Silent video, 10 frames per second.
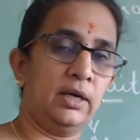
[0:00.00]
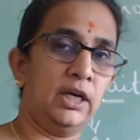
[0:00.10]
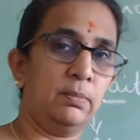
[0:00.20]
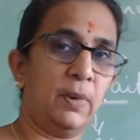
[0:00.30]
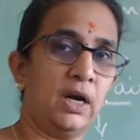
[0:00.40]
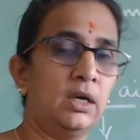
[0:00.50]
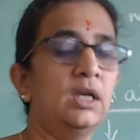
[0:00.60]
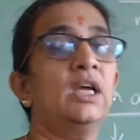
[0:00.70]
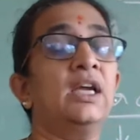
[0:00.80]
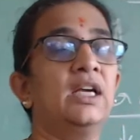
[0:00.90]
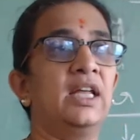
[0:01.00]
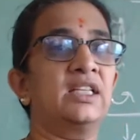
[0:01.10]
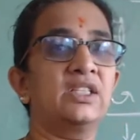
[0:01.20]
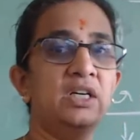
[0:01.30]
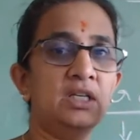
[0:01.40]
head part, it
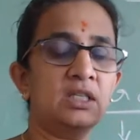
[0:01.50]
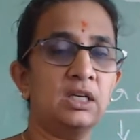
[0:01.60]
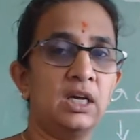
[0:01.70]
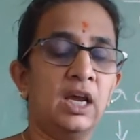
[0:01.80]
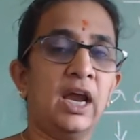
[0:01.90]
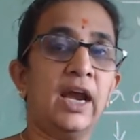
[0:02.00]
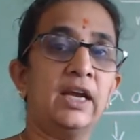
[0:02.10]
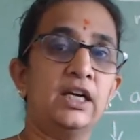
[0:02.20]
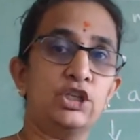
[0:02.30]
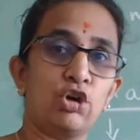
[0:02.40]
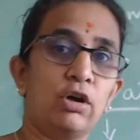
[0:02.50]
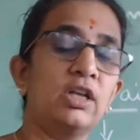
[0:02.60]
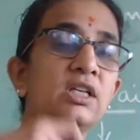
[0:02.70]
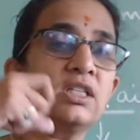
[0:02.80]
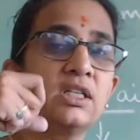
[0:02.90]
extends and it
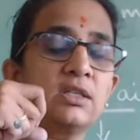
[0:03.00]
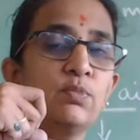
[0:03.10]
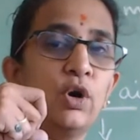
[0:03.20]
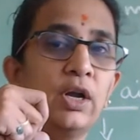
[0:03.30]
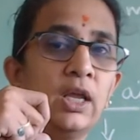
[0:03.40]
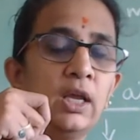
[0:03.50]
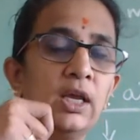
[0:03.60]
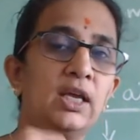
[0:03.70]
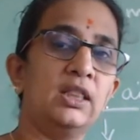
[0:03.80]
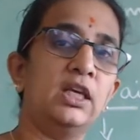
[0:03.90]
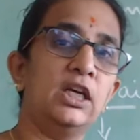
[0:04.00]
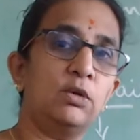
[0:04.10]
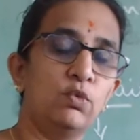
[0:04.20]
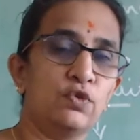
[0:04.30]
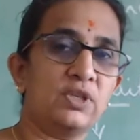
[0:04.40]
shortens its body and then
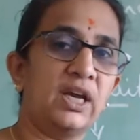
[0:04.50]
it moves.